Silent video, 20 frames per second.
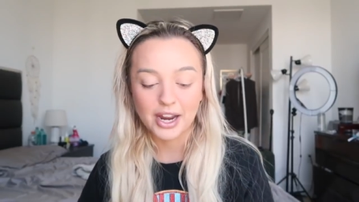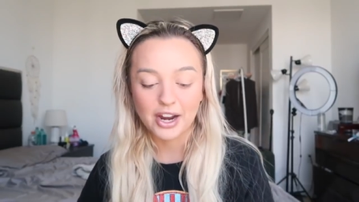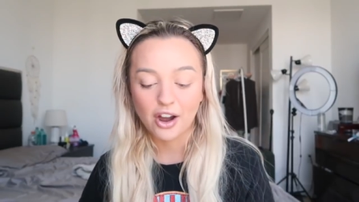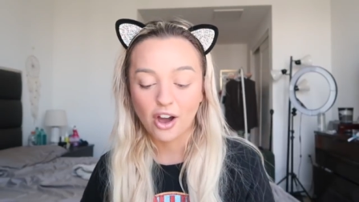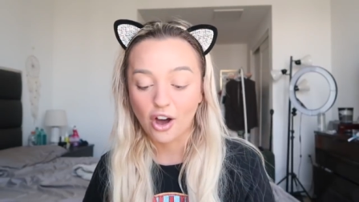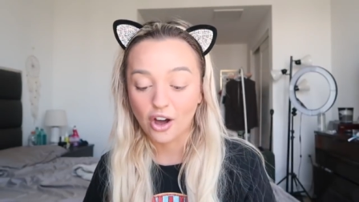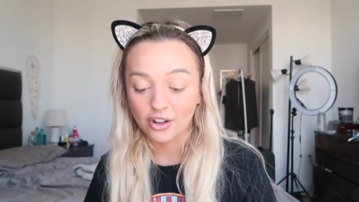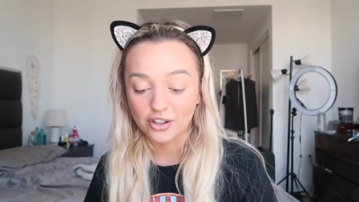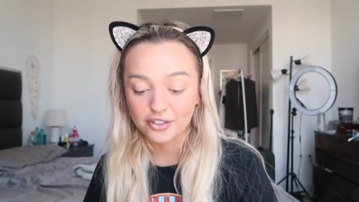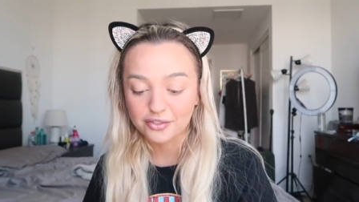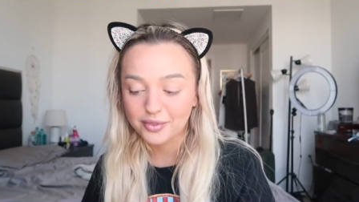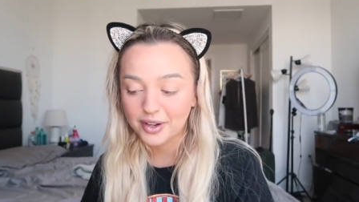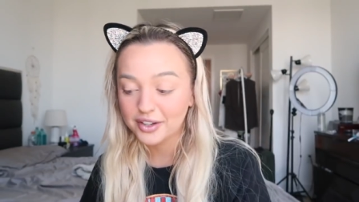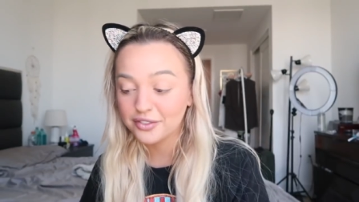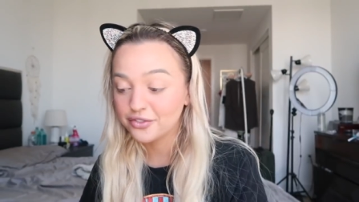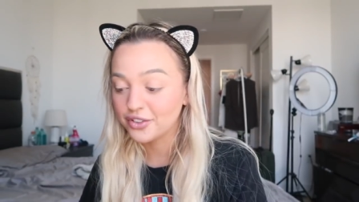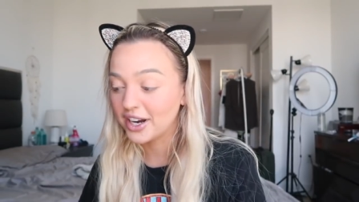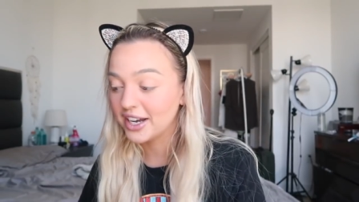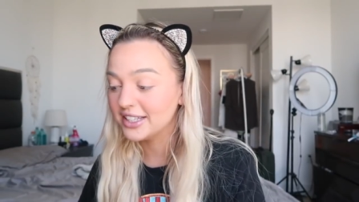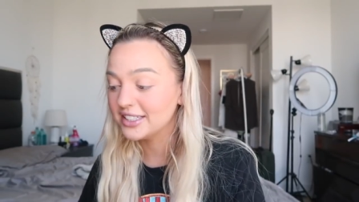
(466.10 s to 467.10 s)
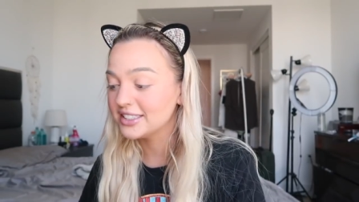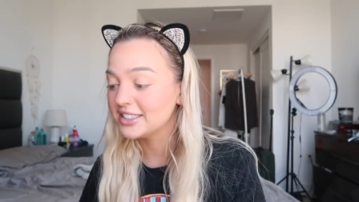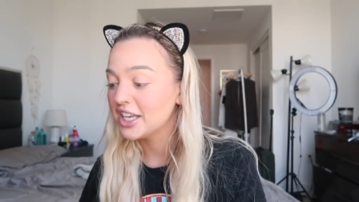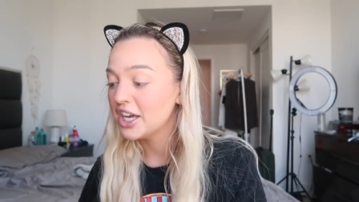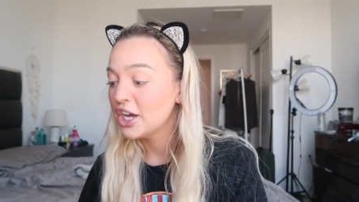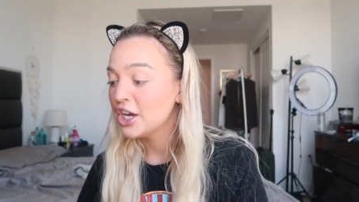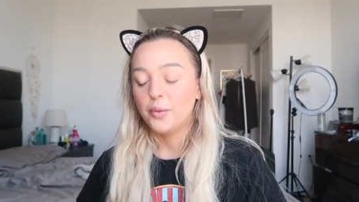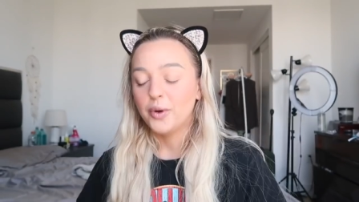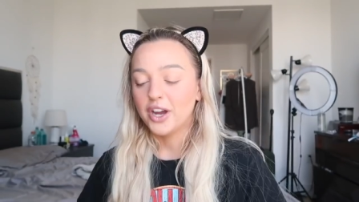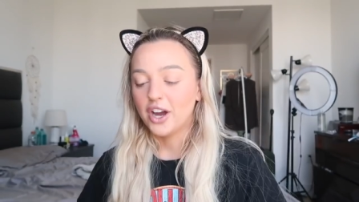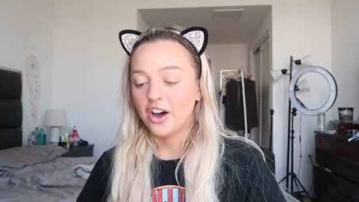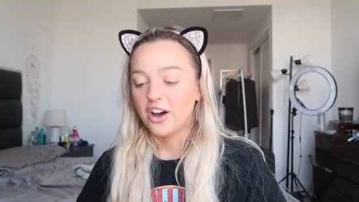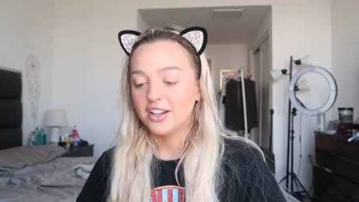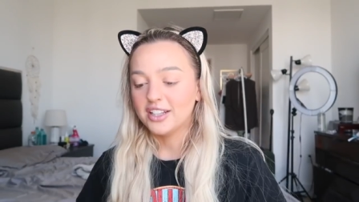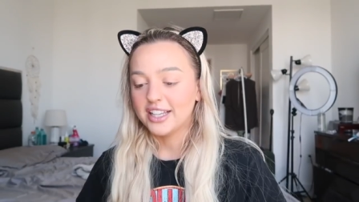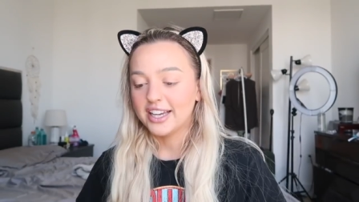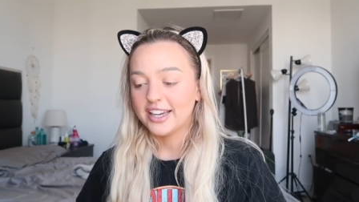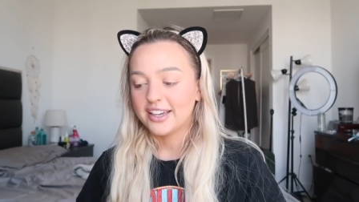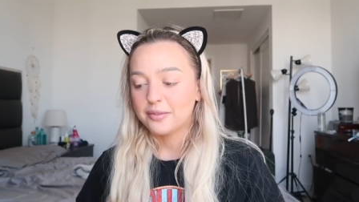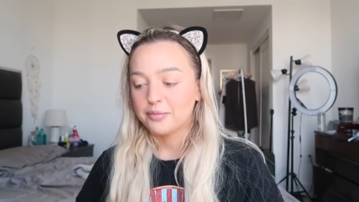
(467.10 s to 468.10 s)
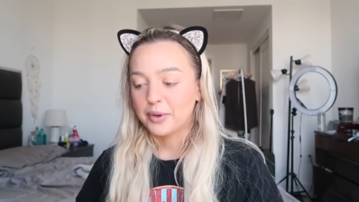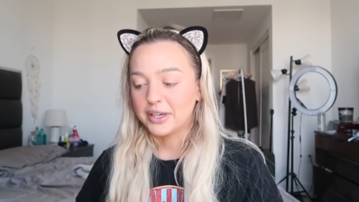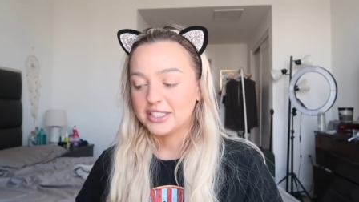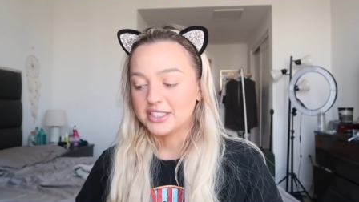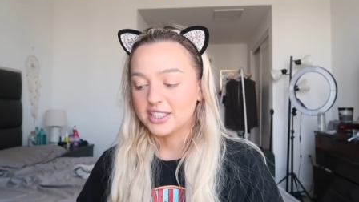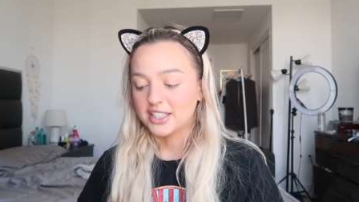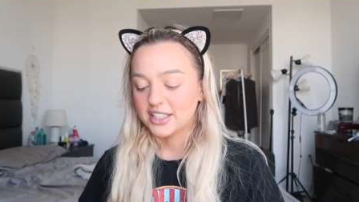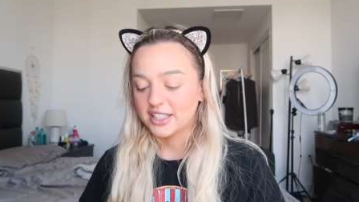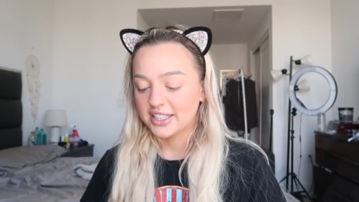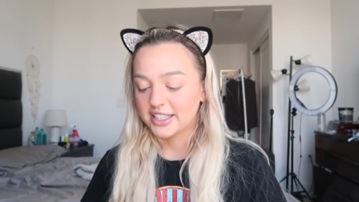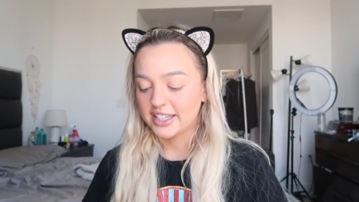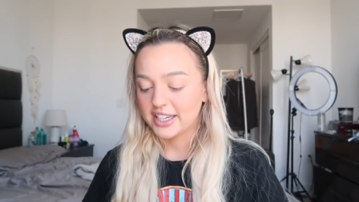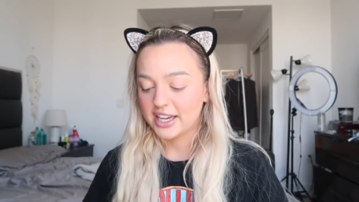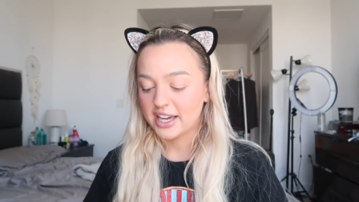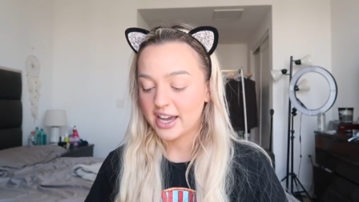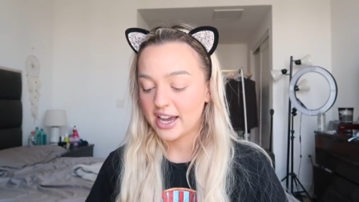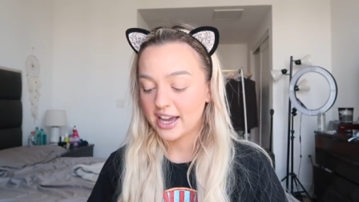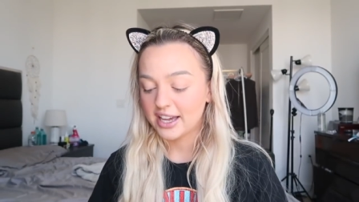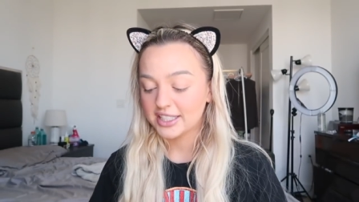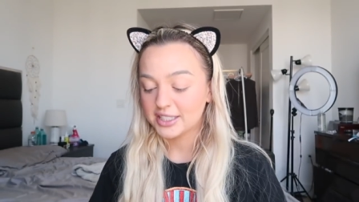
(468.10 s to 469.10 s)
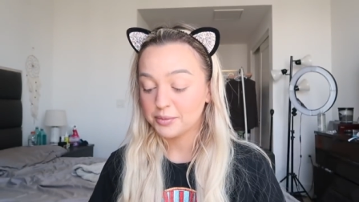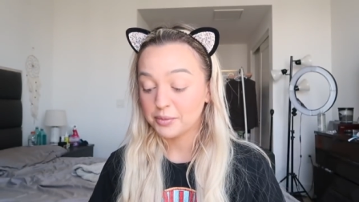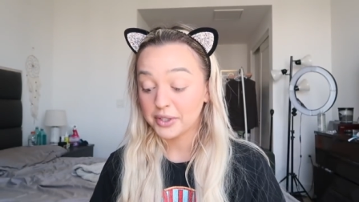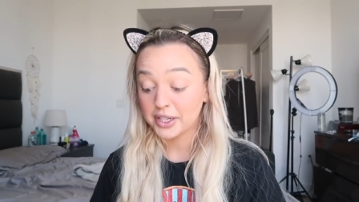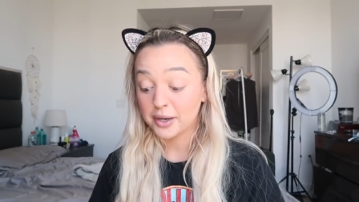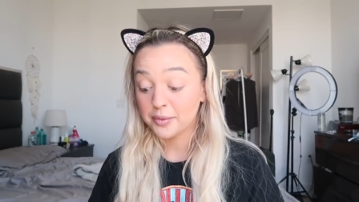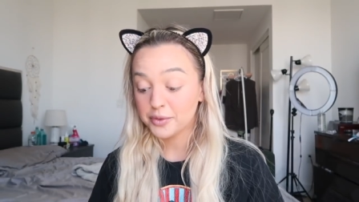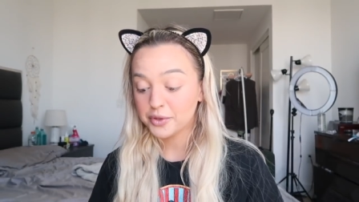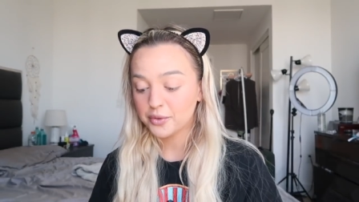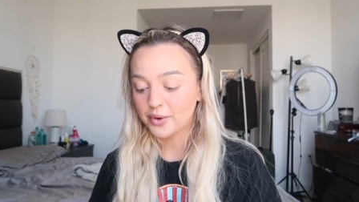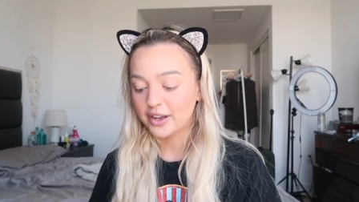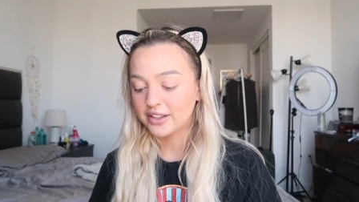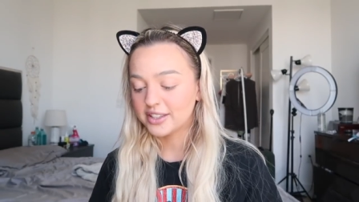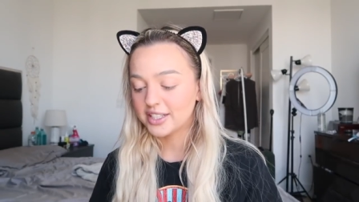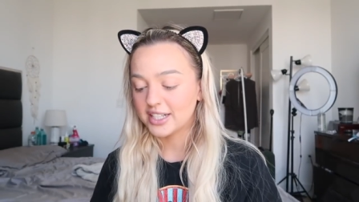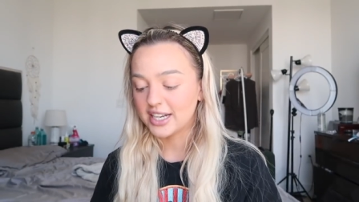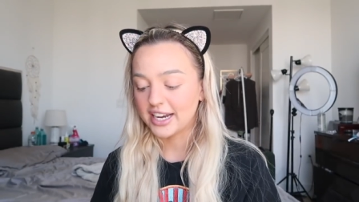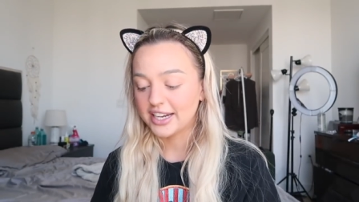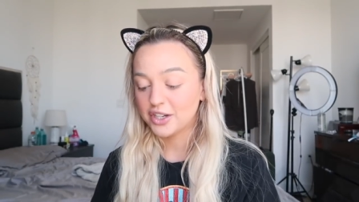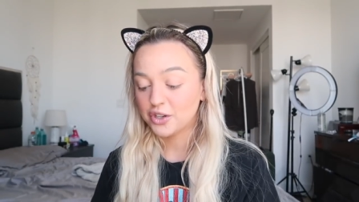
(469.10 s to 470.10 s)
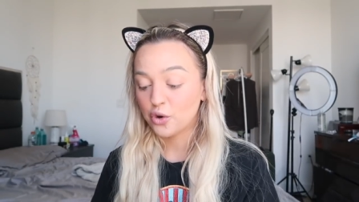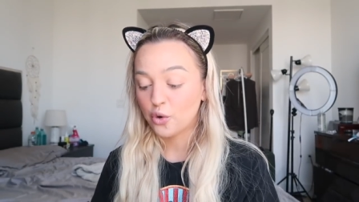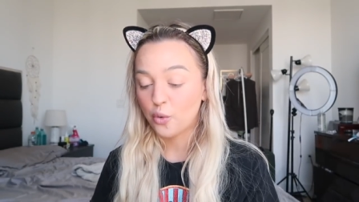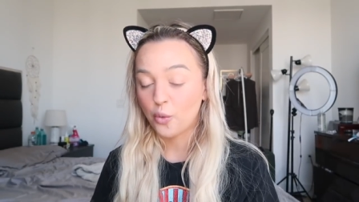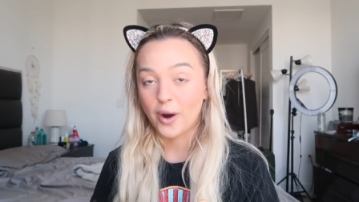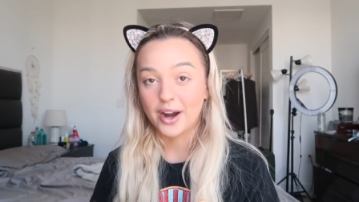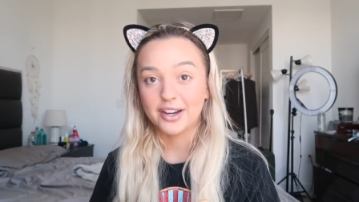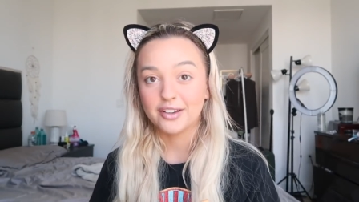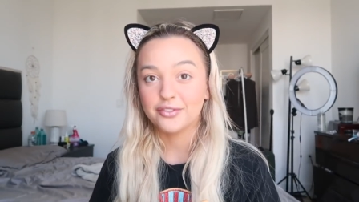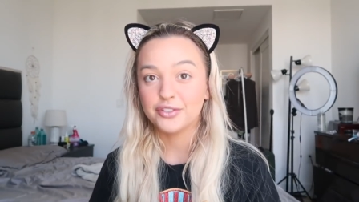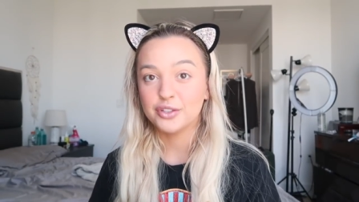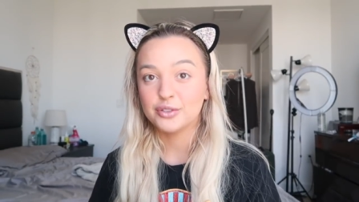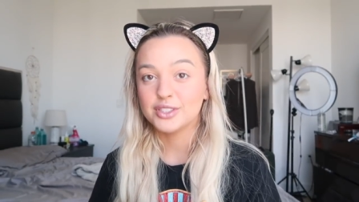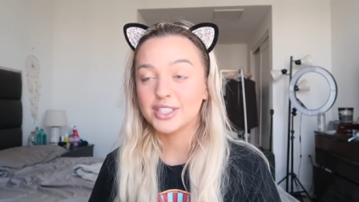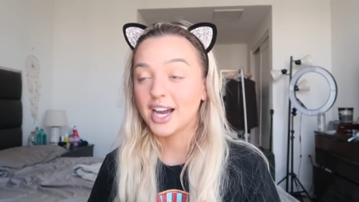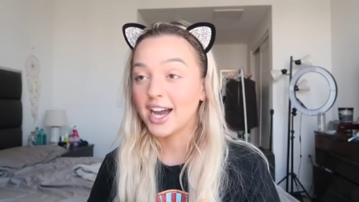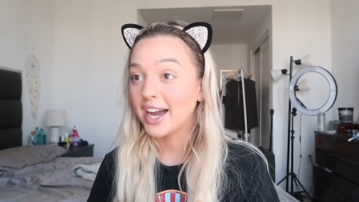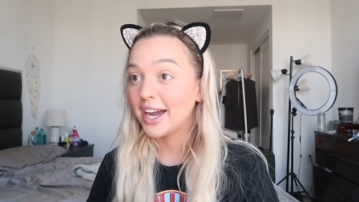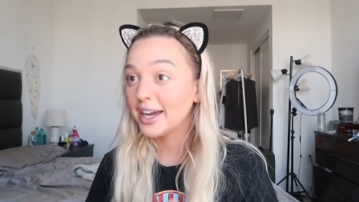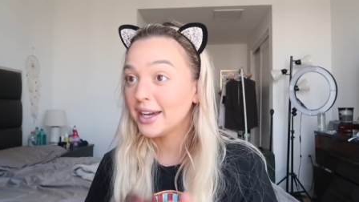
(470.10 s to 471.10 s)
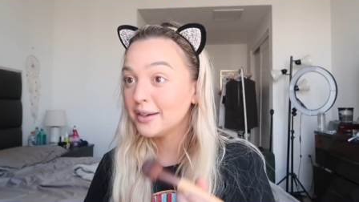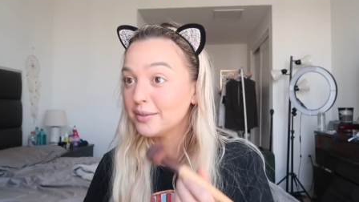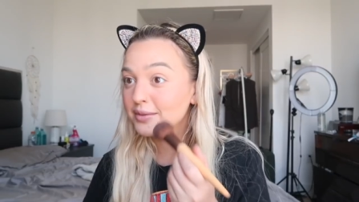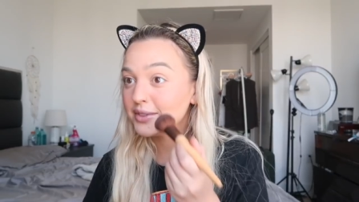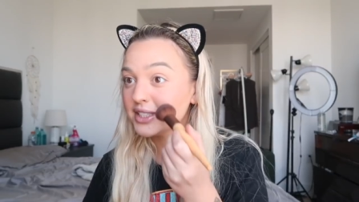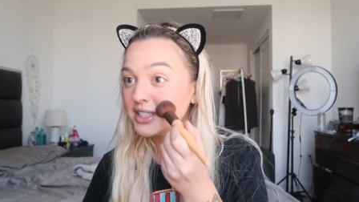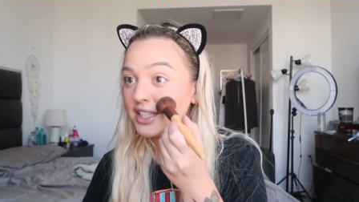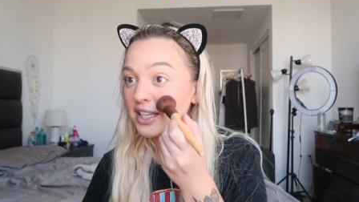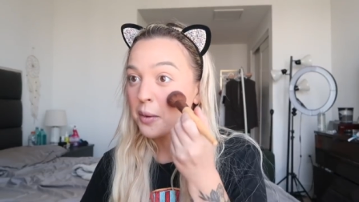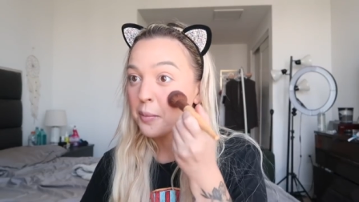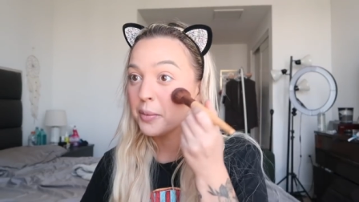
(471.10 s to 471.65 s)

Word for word: by all of my friends. We all like basically split up throughout the night quite a few times,